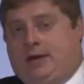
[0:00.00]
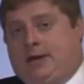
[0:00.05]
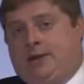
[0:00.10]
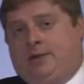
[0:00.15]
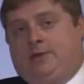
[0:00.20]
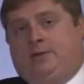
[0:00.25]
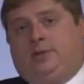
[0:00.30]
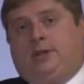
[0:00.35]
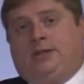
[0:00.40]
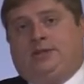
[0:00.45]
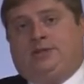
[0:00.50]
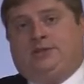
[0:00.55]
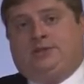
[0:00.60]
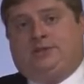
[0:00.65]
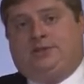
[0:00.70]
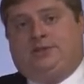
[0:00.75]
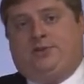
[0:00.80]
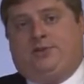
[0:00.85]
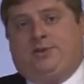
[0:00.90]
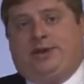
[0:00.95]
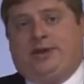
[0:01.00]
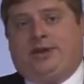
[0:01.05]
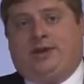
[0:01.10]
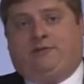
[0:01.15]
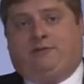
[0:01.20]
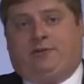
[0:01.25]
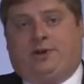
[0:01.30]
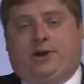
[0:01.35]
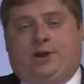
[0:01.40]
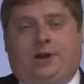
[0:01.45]
Other lenses do it
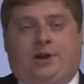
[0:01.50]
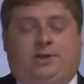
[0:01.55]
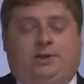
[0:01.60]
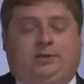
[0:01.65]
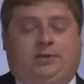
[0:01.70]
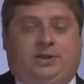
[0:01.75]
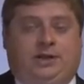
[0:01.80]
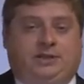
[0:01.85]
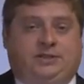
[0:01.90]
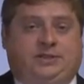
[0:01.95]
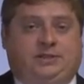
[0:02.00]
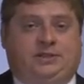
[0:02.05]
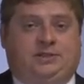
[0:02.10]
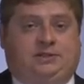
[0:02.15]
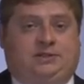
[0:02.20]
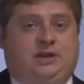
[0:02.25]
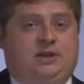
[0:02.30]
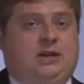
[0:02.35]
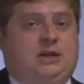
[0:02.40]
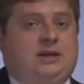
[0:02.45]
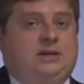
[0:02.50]
different. Other lenses